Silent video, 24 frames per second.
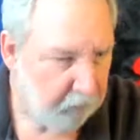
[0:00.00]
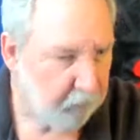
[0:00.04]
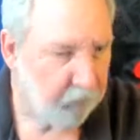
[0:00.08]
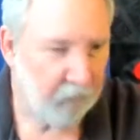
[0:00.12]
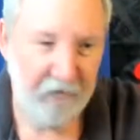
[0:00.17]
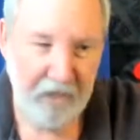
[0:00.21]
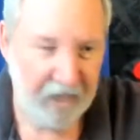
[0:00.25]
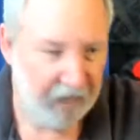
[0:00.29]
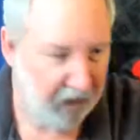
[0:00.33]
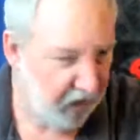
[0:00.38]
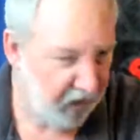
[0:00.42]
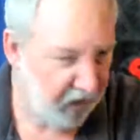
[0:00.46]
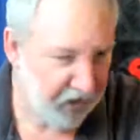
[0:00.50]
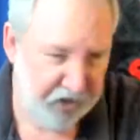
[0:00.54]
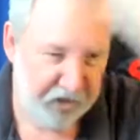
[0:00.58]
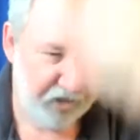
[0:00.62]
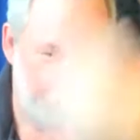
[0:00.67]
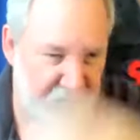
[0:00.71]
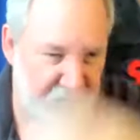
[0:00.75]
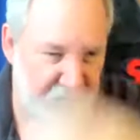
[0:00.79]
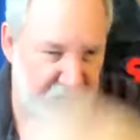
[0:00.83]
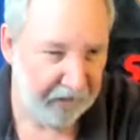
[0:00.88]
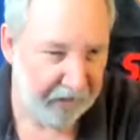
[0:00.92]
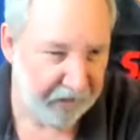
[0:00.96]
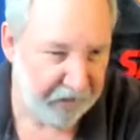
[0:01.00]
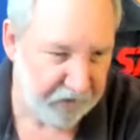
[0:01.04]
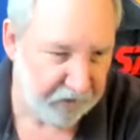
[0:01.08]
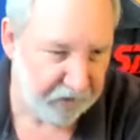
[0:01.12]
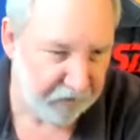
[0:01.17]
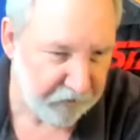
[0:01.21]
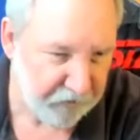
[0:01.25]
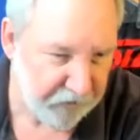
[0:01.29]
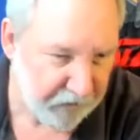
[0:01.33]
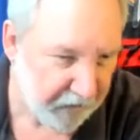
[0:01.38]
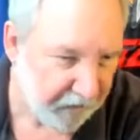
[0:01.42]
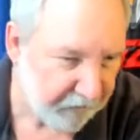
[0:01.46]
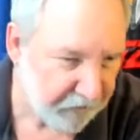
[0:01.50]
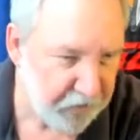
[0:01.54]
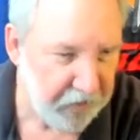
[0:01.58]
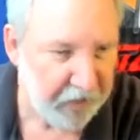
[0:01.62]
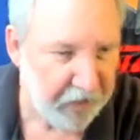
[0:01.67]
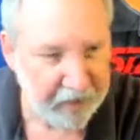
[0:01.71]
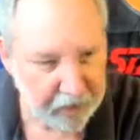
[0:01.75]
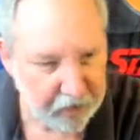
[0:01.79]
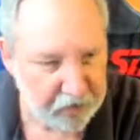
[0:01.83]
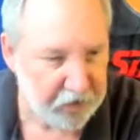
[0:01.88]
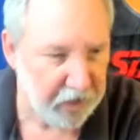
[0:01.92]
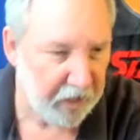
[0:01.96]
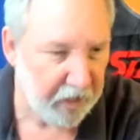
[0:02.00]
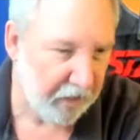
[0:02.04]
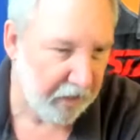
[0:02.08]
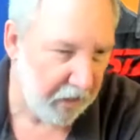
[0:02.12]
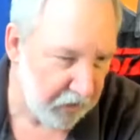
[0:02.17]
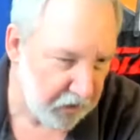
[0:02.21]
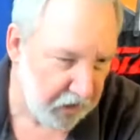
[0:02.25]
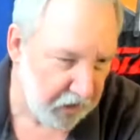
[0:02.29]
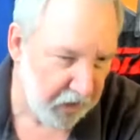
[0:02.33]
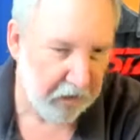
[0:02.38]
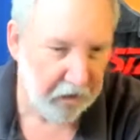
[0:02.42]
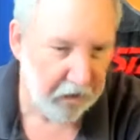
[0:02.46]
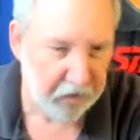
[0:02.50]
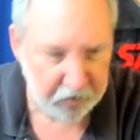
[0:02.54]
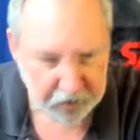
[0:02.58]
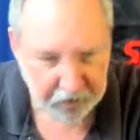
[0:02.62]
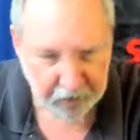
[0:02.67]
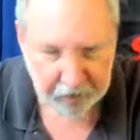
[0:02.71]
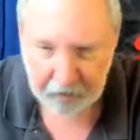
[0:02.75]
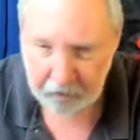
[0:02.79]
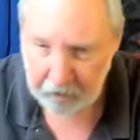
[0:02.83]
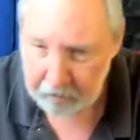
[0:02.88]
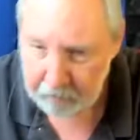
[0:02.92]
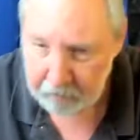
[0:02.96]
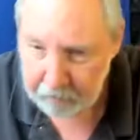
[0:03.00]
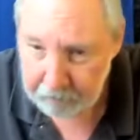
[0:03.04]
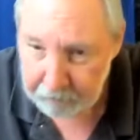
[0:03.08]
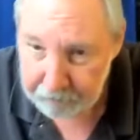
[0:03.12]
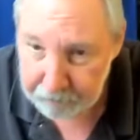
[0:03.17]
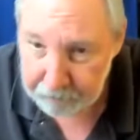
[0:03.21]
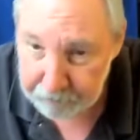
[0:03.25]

then it's just list of stuff checking, checking, checking, checking.